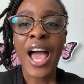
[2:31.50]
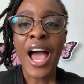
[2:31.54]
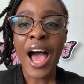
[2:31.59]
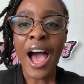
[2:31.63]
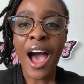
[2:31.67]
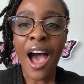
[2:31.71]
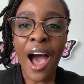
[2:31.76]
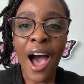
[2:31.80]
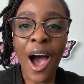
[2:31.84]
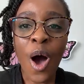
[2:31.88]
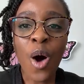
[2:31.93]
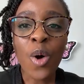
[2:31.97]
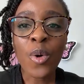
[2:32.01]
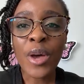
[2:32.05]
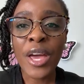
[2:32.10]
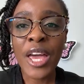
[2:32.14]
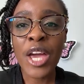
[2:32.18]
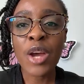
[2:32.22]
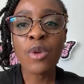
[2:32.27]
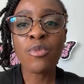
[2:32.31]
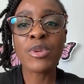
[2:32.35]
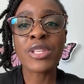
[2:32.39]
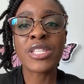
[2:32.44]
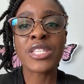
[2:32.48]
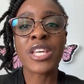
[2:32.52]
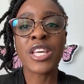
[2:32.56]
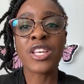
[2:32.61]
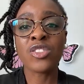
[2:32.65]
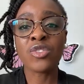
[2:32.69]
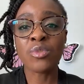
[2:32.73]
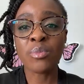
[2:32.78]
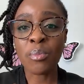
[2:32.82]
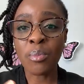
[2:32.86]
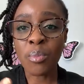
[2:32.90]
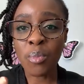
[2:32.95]
how hair
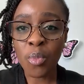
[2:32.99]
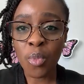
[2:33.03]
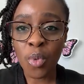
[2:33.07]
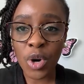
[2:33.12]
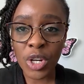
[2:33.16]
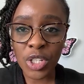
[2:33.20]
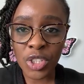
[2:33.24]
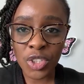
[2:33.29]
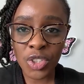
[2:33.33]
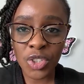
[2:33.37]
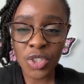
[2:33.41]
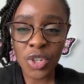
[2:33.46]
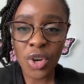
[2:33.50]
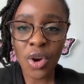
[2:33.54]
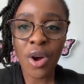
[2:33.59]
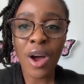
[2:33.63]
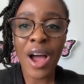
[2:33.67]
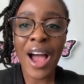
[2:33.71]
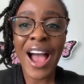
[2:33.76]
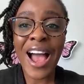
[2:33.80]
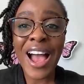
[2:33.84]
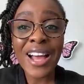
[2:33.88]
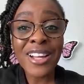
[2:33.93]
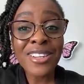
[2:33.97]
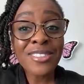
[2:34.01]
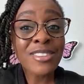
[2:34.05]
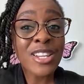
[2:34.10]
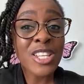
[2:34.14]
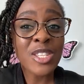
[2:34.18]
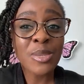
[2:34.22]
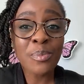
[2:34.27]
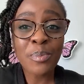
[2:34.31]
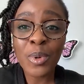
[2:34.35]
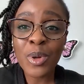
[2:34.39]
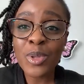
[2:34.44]
retains moisture and
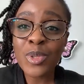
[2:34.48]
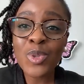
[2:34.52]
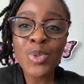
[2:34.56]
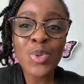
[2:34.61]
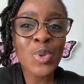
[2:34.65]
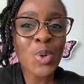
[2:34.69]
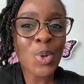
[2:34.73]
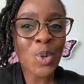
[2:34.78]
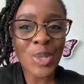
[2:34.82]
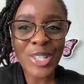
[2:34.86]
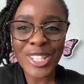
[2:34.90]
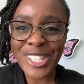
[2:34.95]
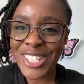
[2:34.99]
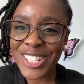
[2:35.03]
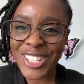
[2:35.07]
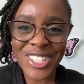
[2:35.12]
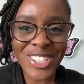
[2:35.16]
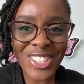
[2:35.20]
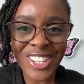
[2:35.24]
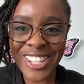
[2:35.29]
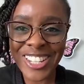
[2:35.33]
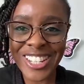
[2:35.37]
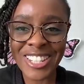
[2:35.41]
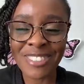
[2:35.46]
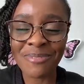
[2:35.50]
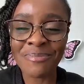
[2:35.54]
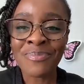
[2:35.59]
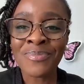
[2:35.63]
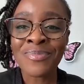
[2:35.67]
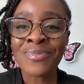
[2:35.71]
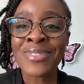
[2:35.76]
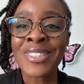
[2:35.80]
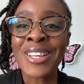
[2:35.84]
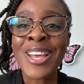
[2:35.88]
responds to conditioning.